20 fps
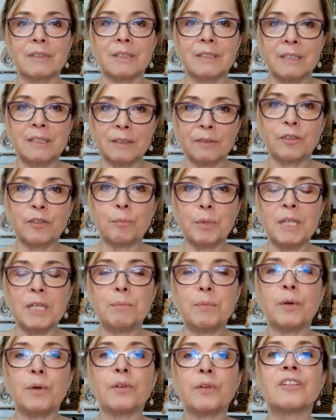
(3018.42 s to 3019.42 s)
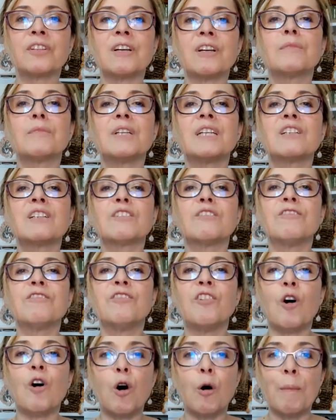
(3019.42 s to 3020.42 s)
gives people something to
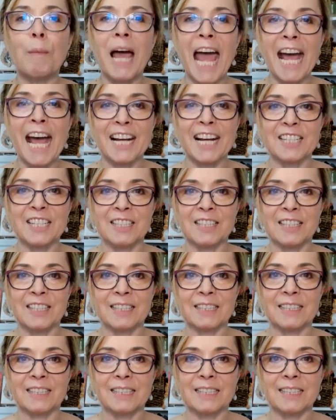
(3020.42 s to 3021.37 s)
fall back on